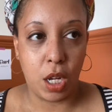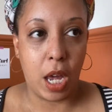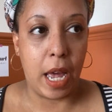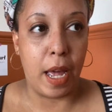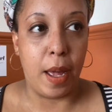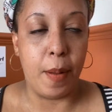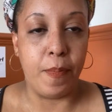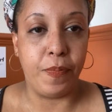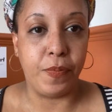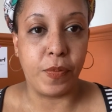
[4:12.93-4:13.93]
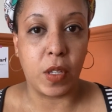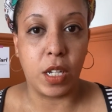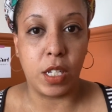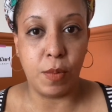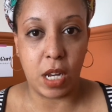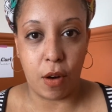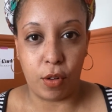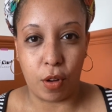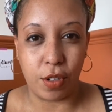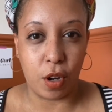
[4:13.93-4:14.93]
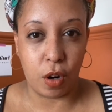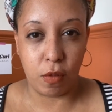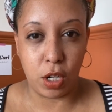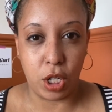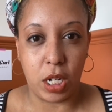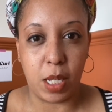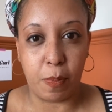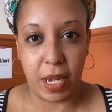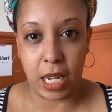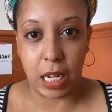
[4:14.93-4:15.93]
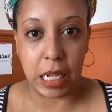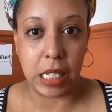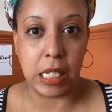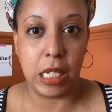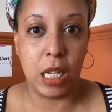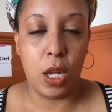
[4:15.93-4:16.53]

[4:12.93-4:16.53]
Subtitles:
some terracotta oranges, pinks,